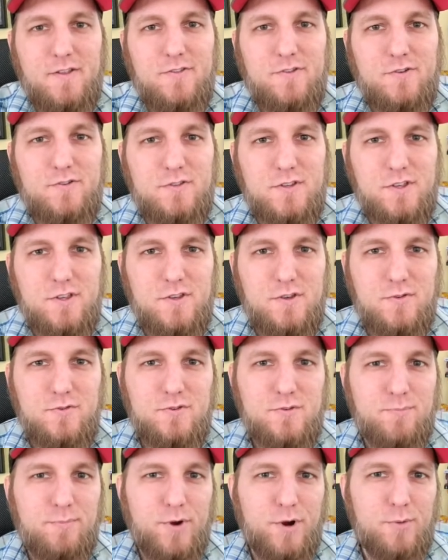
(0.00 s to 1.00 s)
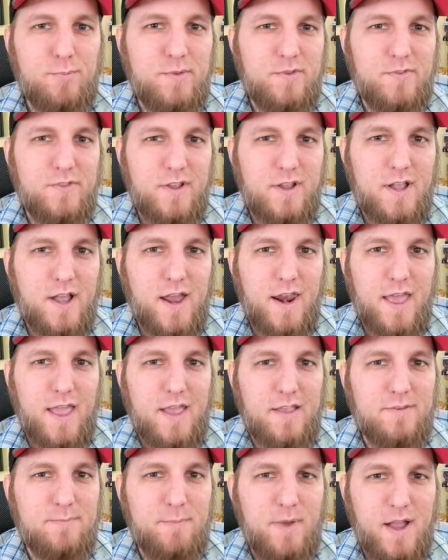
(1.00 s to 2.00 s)
there's a huge purpose that God
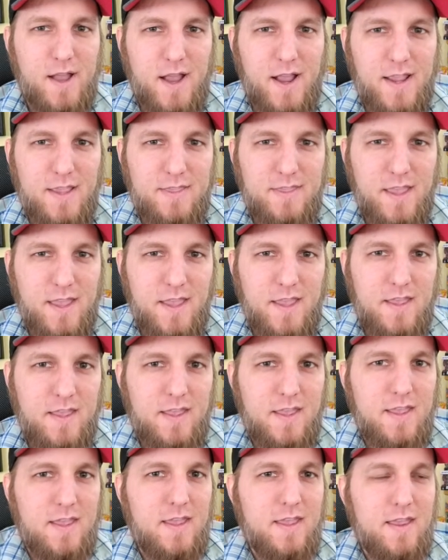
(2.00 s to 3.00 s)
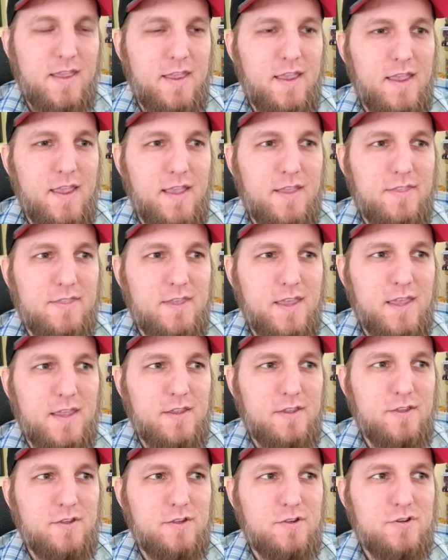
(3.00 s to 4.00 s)
has behind that. and that
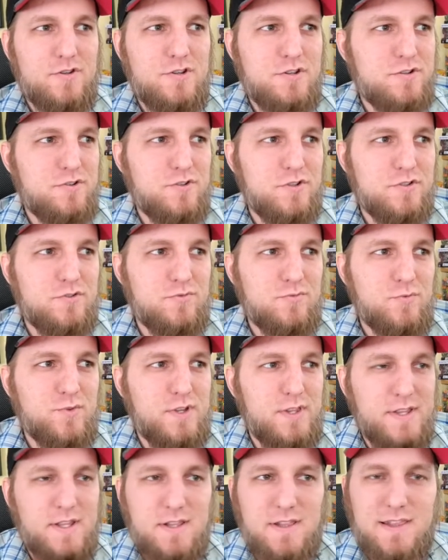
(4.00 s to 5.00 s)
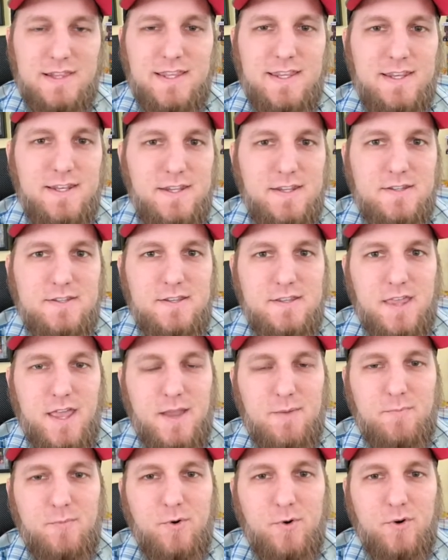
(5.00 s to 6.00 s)
you should just really lean into
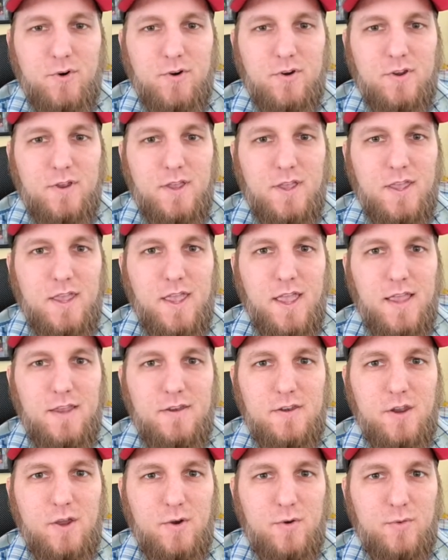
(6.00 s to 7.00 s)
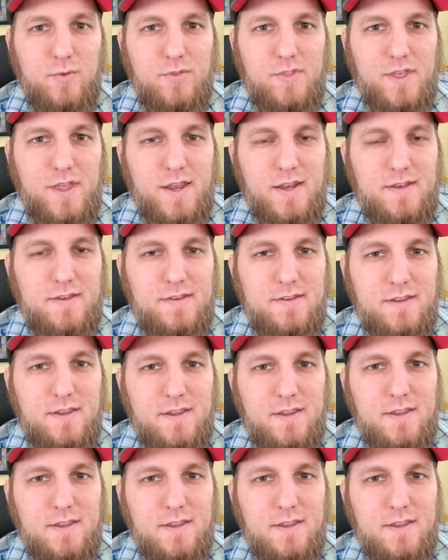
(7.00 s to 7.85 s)
that more and know that